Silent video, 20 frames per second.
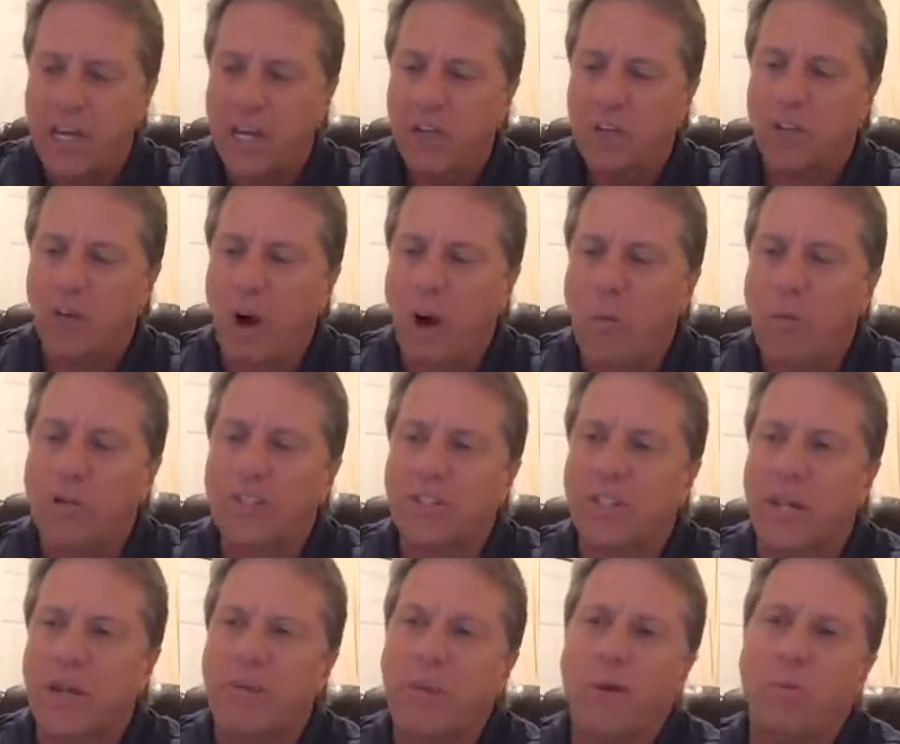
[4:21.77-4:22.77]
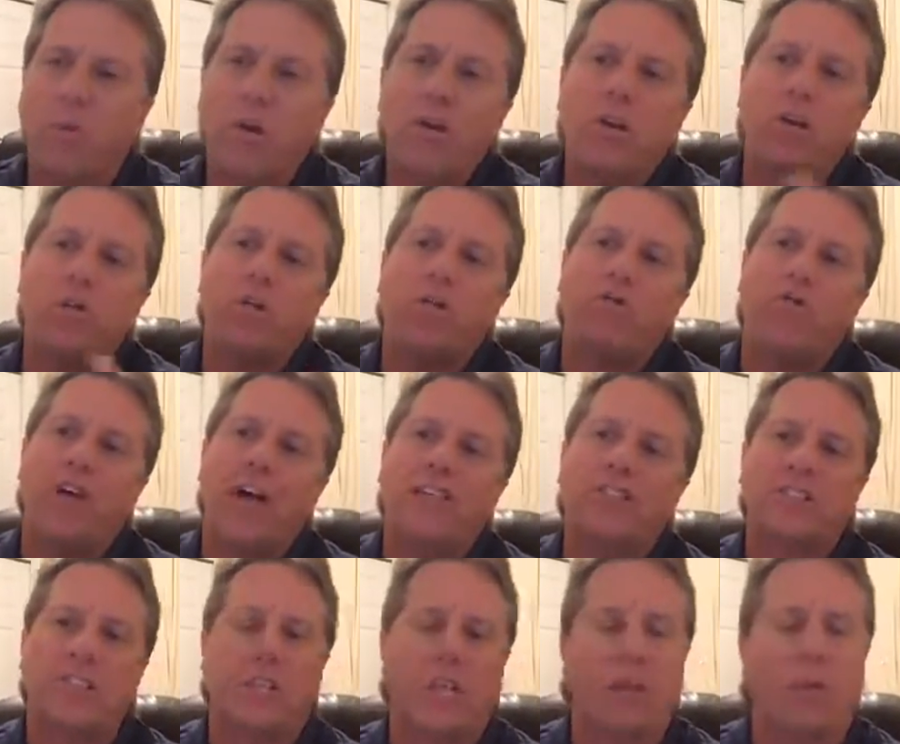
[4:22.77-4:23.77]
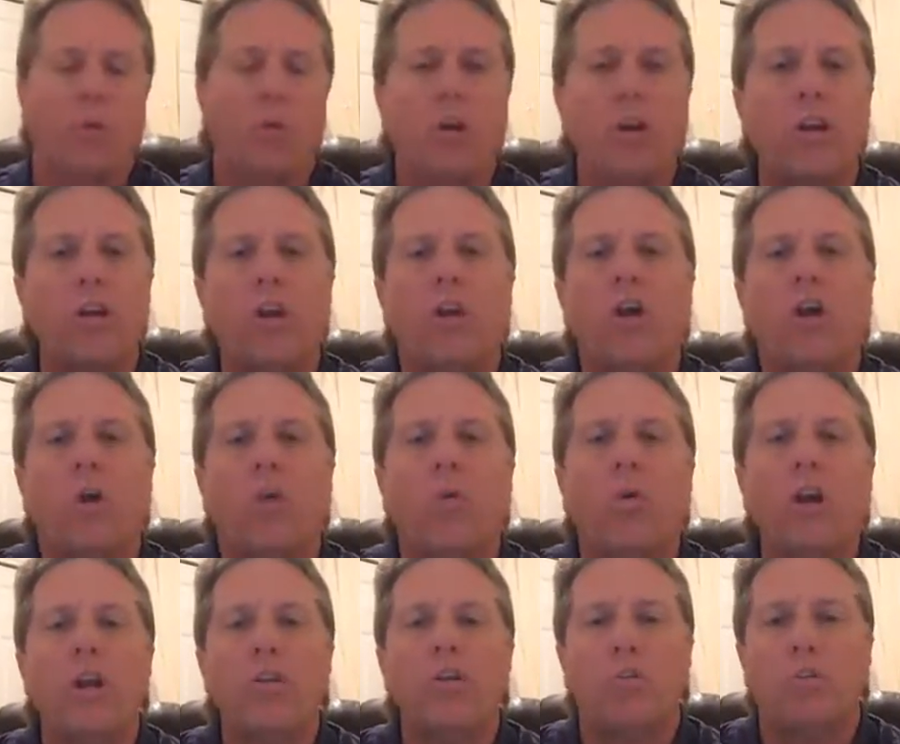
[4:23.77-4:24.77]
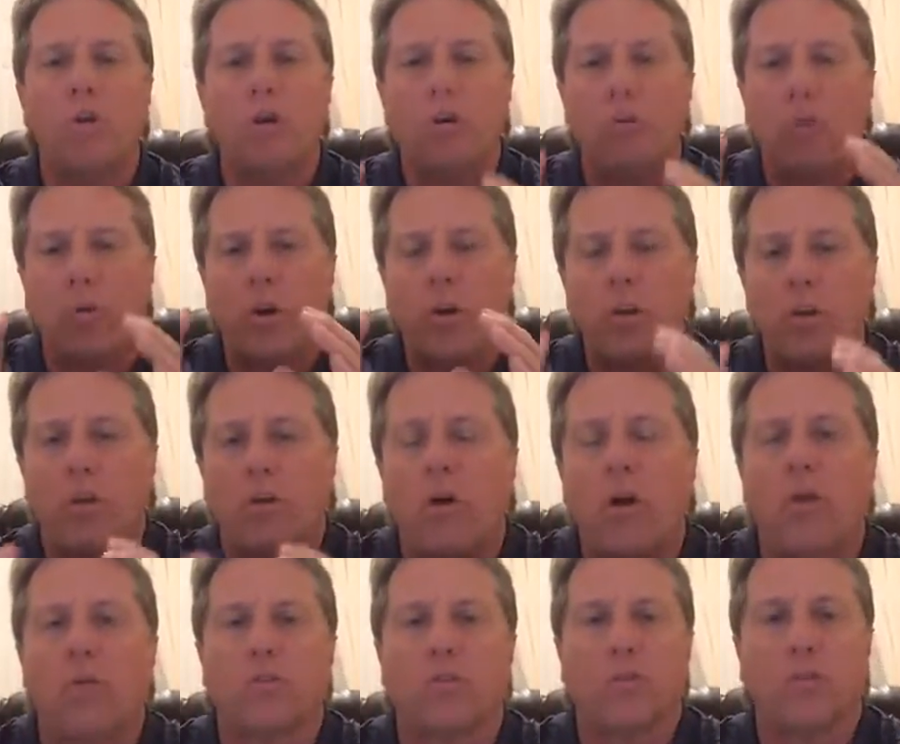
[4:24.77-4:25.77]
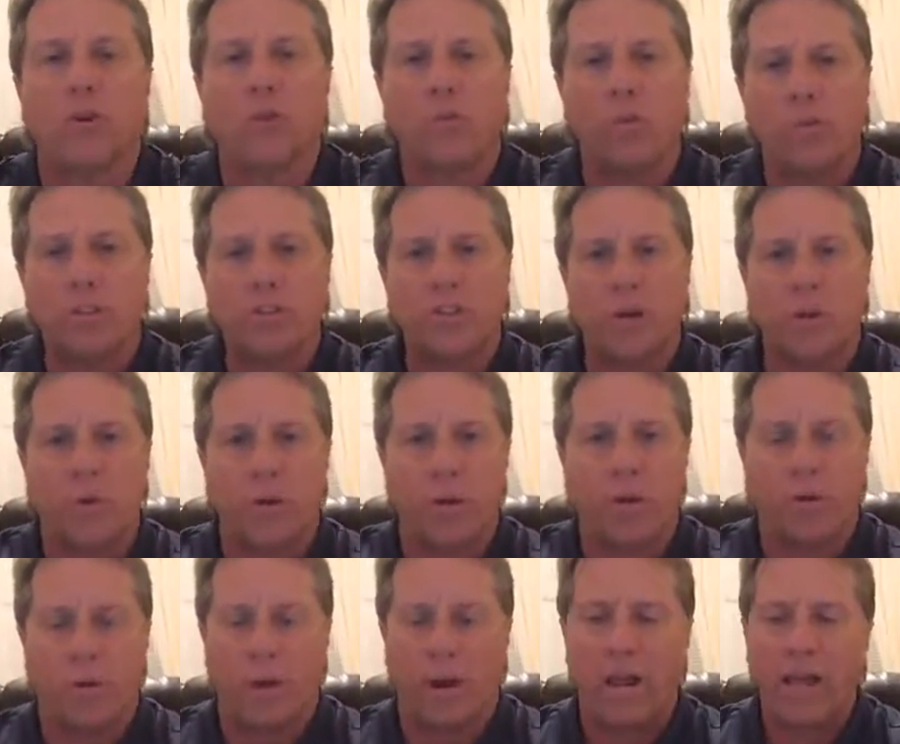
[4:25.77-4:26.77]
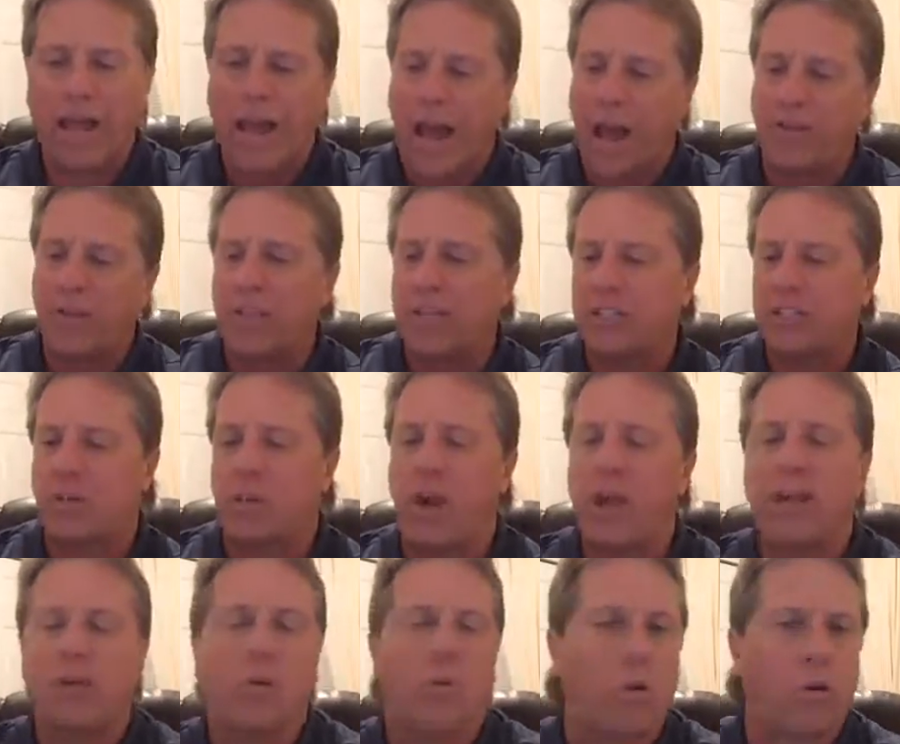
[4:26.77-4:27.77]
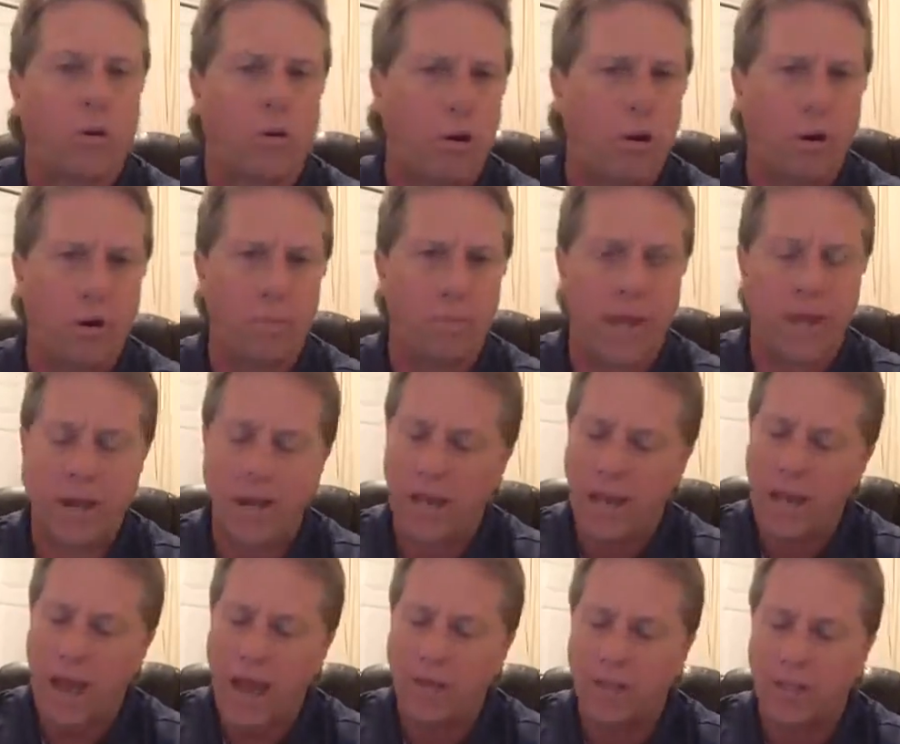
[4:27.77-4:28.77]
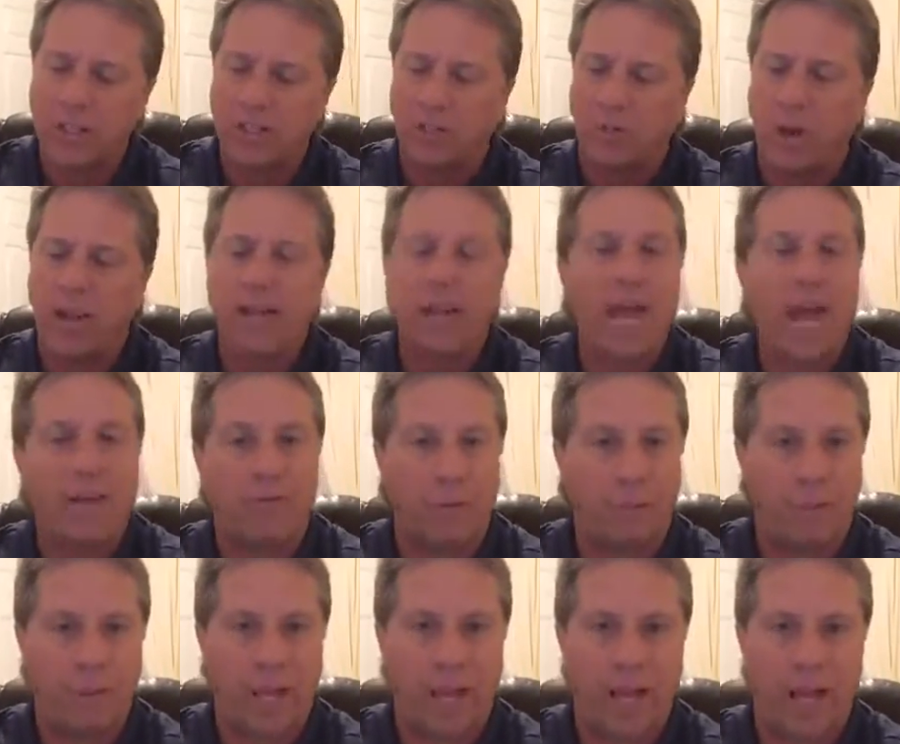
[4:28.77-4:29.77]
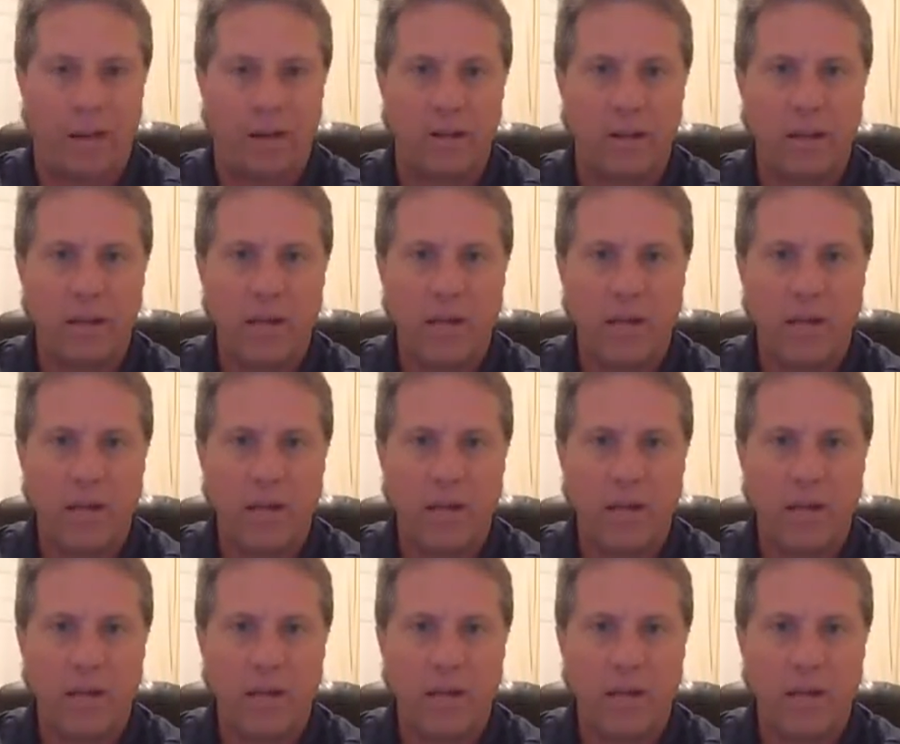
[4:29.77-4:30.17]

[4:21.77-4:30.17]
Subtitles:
So I always say, man, what are you investing in? What are your goals? What's going on? I think it's great to work hard, man. I think it's great to have a plan.